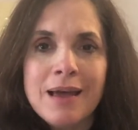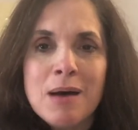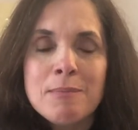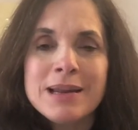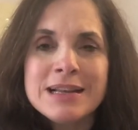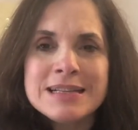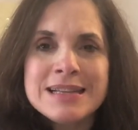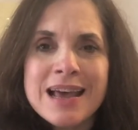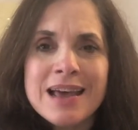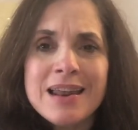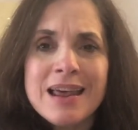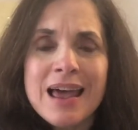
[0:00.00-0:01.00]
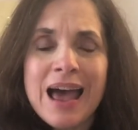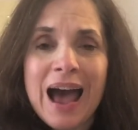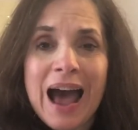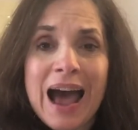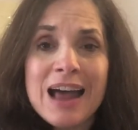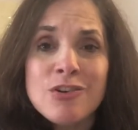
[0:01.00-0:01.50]
But instead,
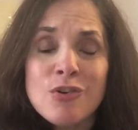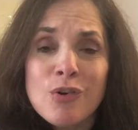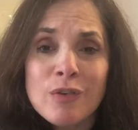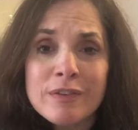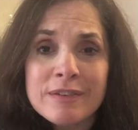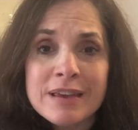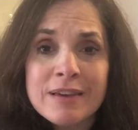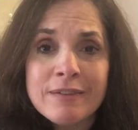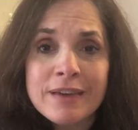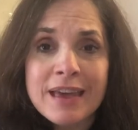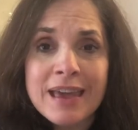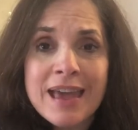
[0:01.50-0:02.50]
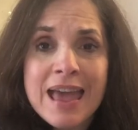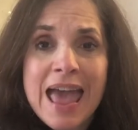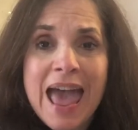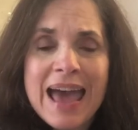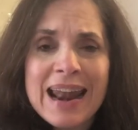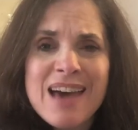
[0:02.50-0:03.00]
I turn on the TV
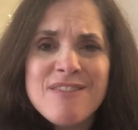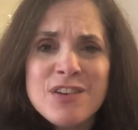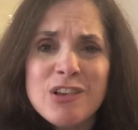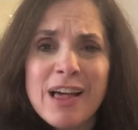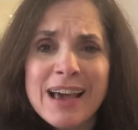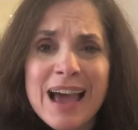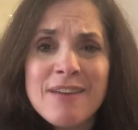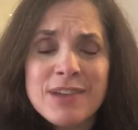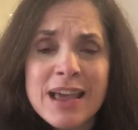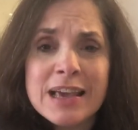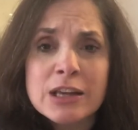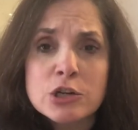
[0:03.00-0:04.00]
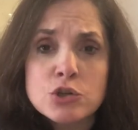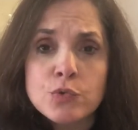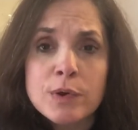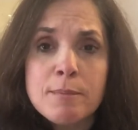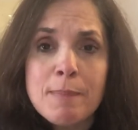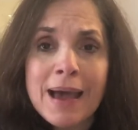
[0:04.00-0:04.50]
and I feel like I've taken a
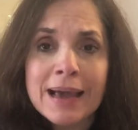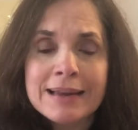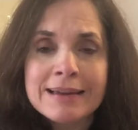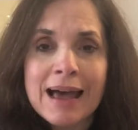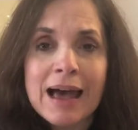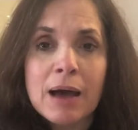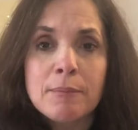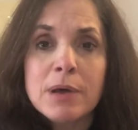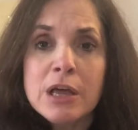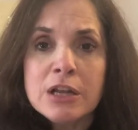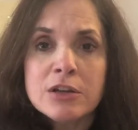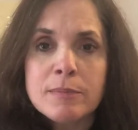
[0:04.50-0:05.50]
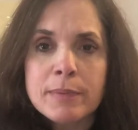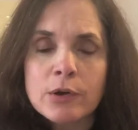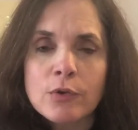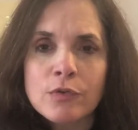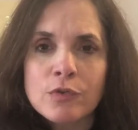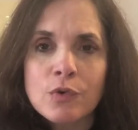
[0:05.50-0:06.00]
trip back in time to
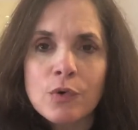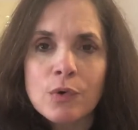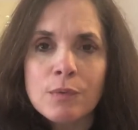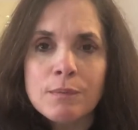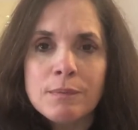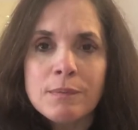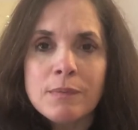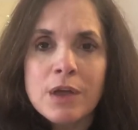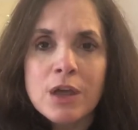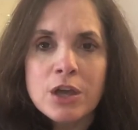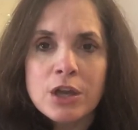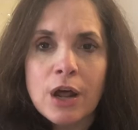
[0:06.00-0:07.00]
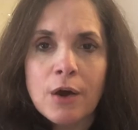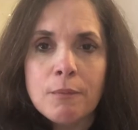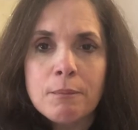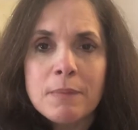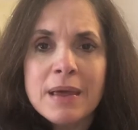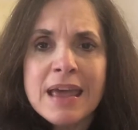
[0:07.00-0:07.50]
middle school. You
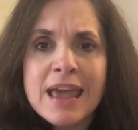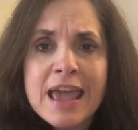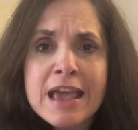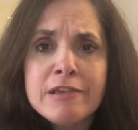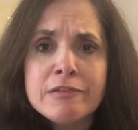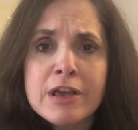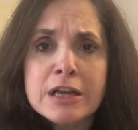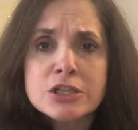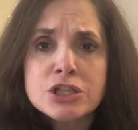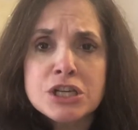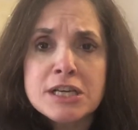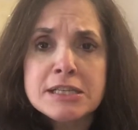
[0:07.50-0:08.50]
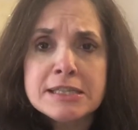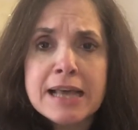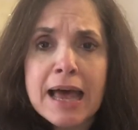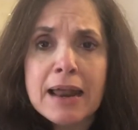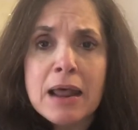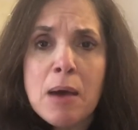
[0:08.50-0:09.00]
know, he said, she
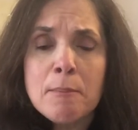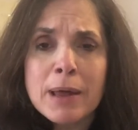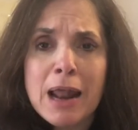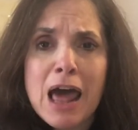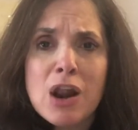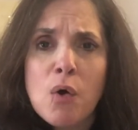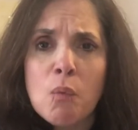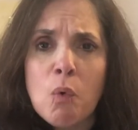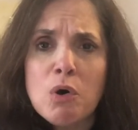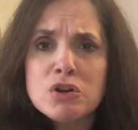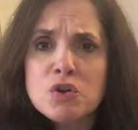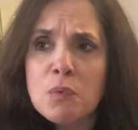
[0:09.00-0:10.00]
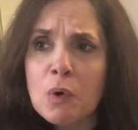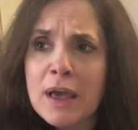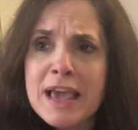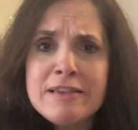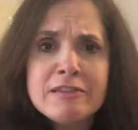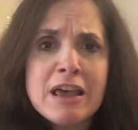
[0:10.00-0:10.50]
said, but I don't want to. Well,
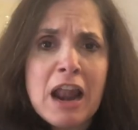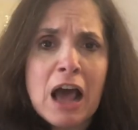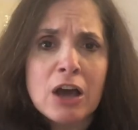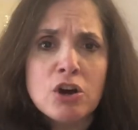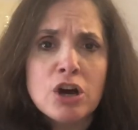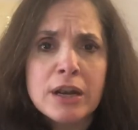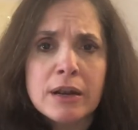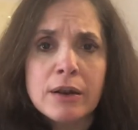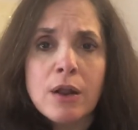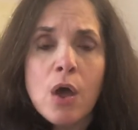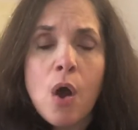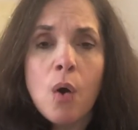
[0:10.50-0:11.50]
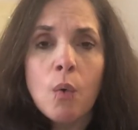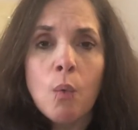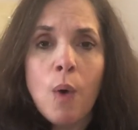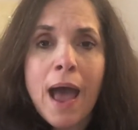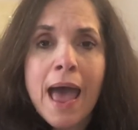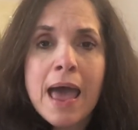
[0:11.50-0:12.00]
he said I couldn't.
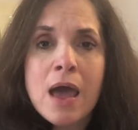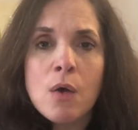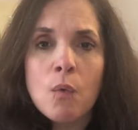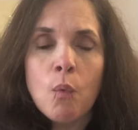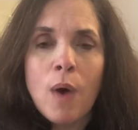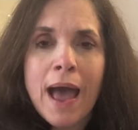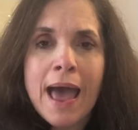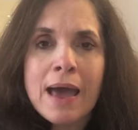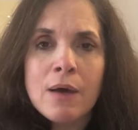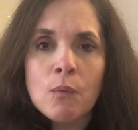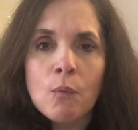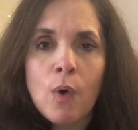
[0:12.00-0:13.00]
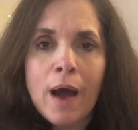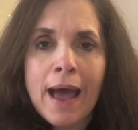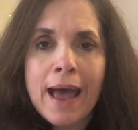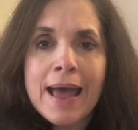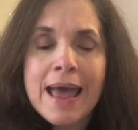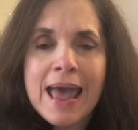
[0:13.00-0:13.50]
Why,
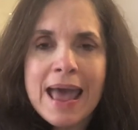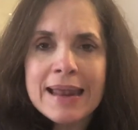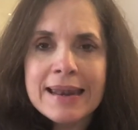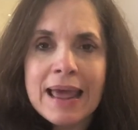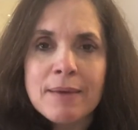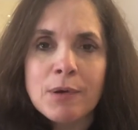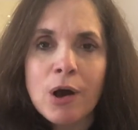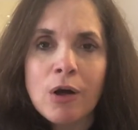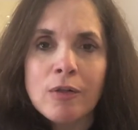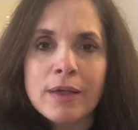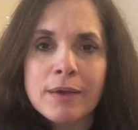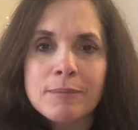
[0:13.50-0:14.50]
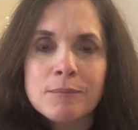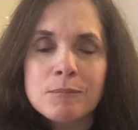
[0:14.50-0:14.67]
and name calling.